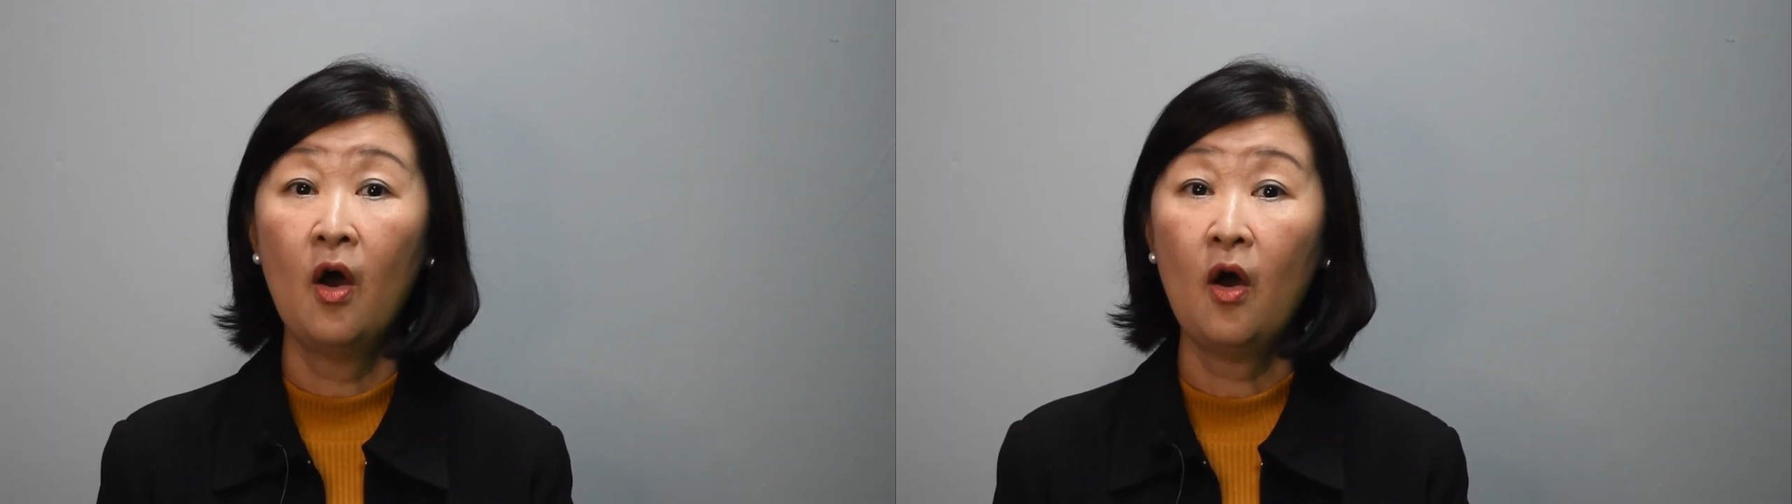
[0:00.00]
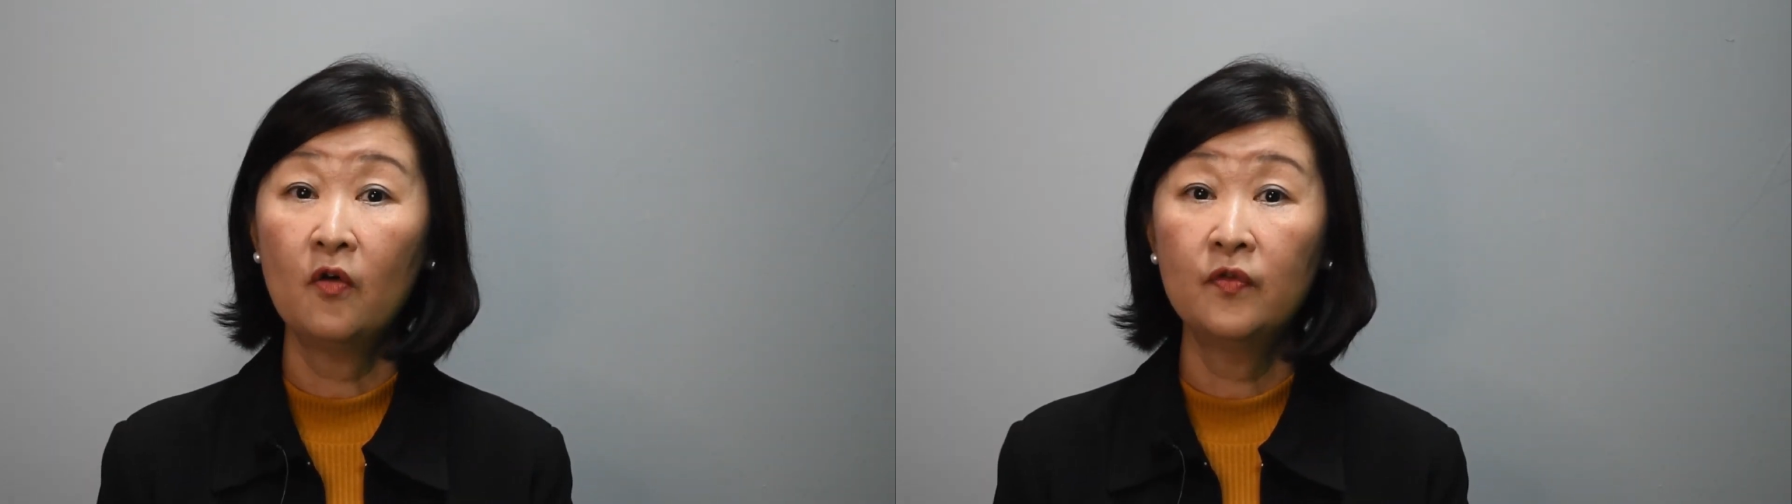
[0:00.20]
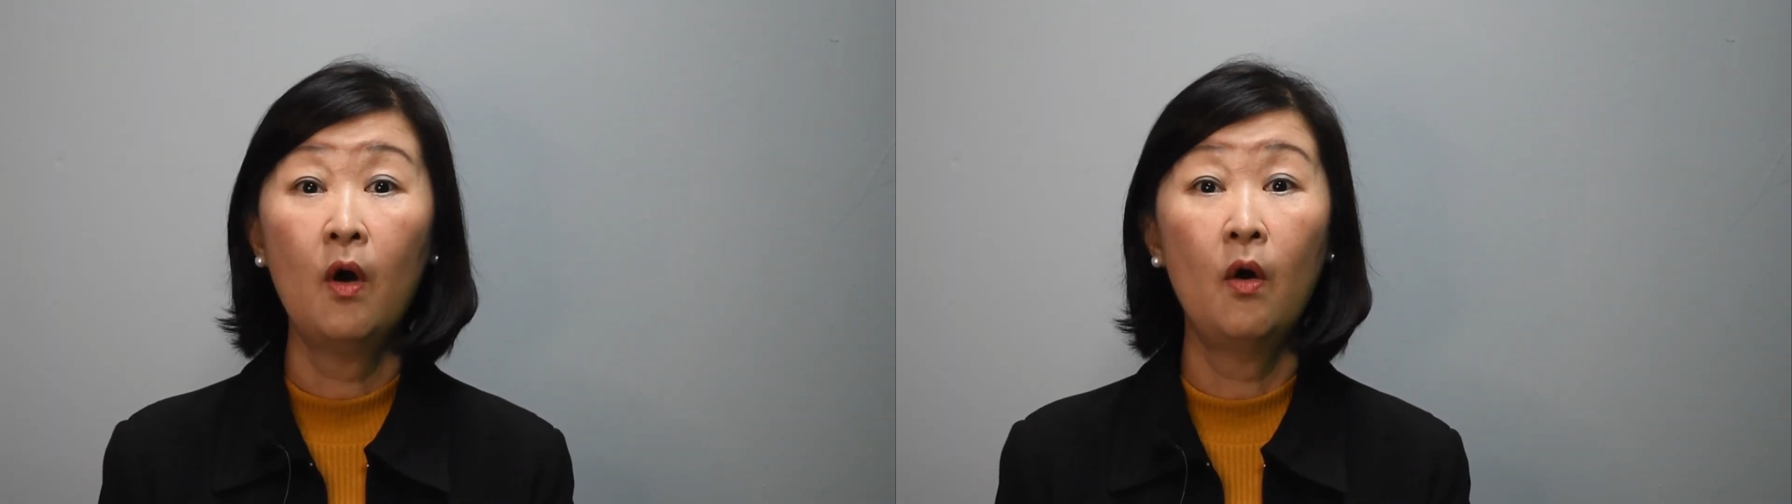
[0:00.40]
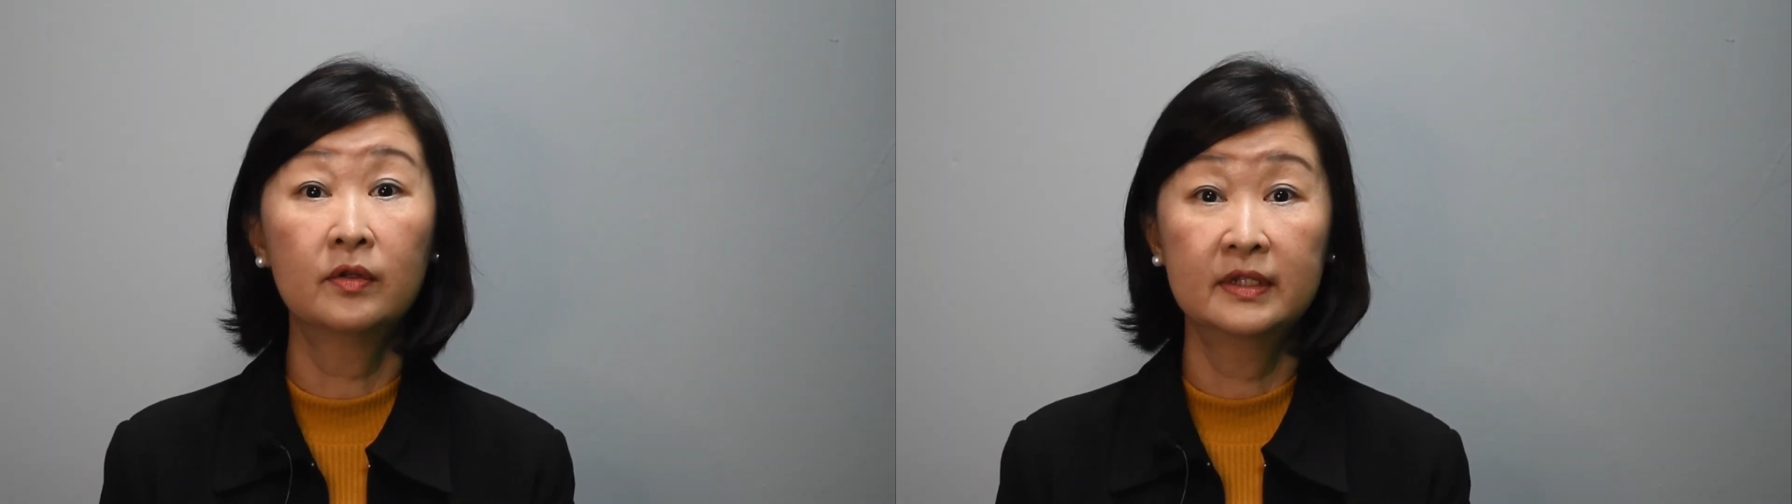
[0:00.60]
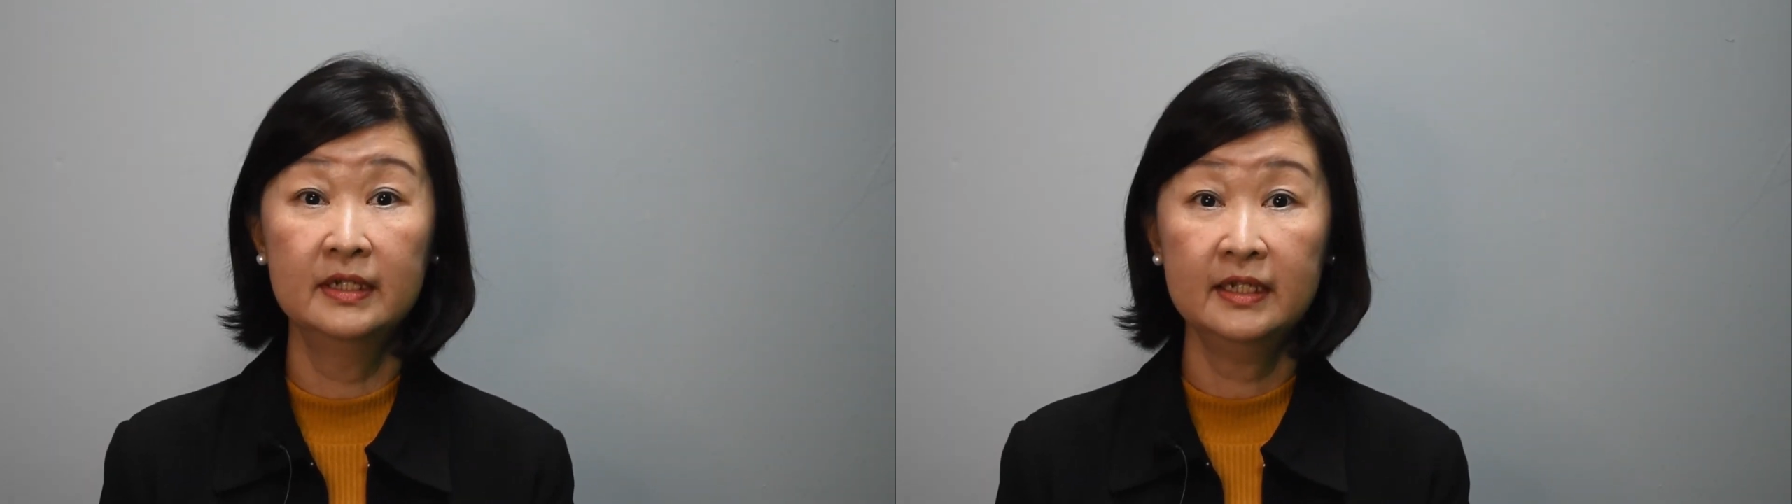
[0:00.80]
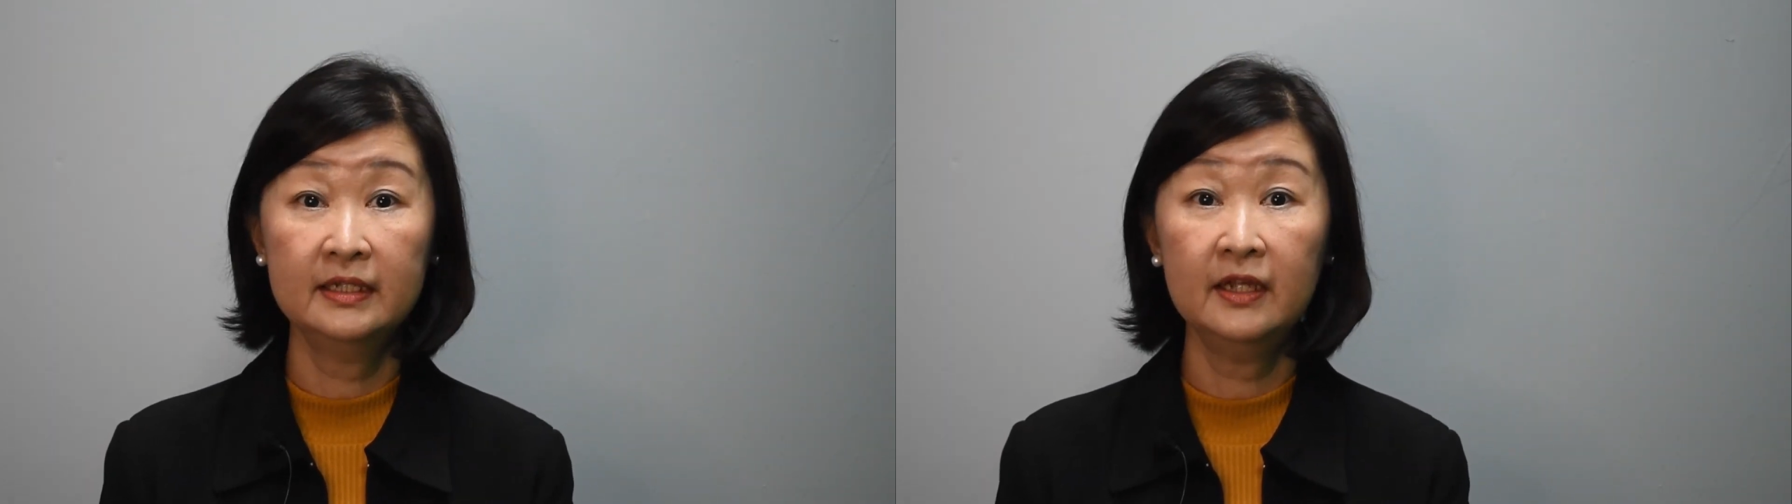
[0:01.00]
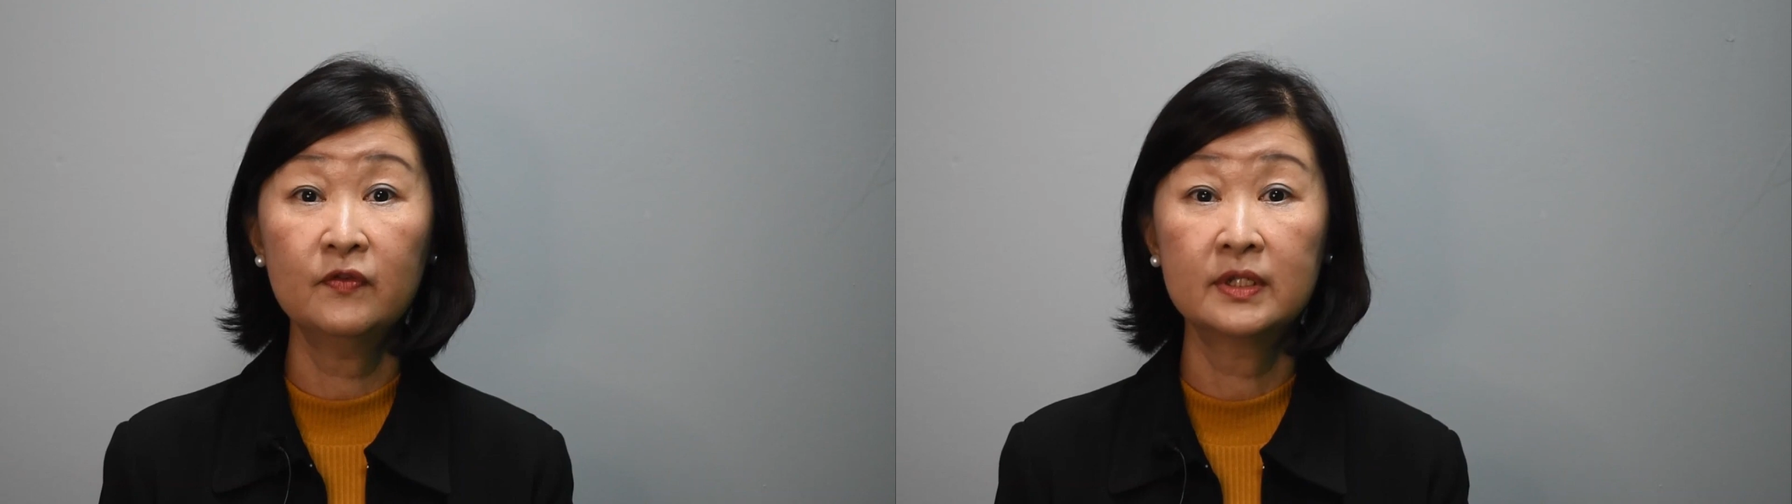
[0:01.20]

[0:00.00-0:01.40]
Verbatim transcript: of alternative